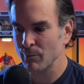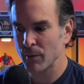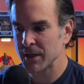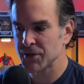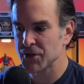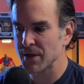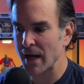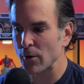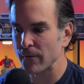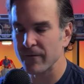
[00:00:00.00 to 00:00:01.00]
it's just, I
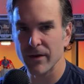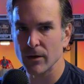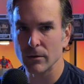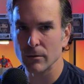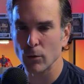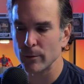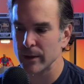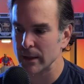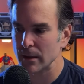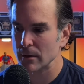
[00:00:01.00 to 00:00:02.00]
don't feel would
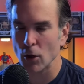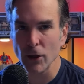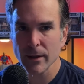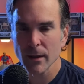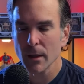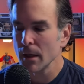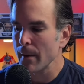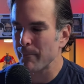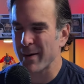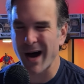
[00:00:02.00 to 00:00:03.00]
be good.
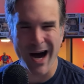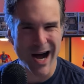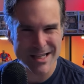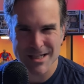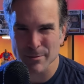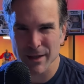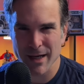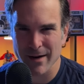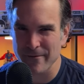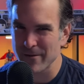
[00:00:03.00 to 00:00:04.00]
Possibly
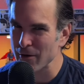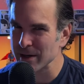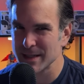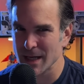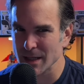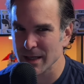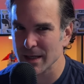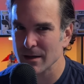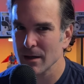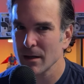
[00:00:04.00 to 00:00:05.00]
on a very
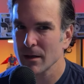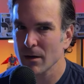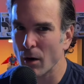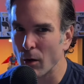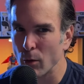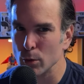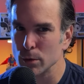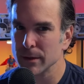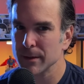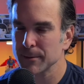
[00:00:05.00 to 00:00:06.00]
delicate,
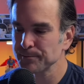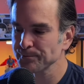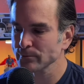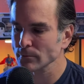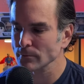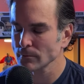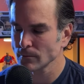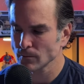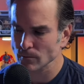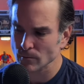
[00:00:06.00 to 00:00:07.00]
cold
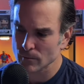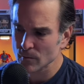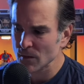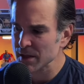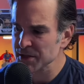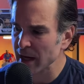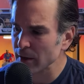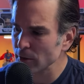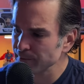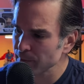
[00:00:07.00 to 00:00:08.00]

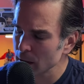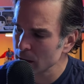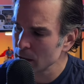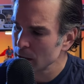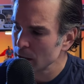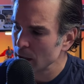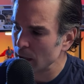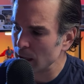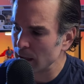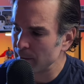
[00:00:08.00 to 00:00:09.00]
cycle.
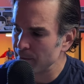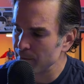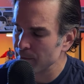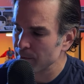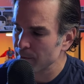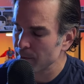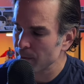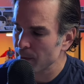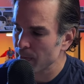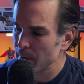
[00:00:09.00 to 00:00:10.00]

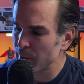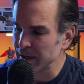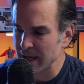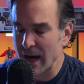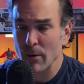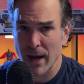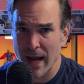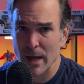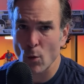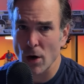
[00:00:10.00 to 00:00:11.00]
But yeah, I would
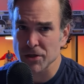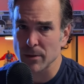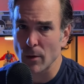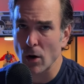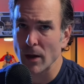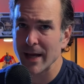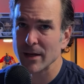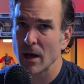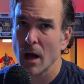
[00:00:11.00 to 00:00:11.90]
hand wash them all. And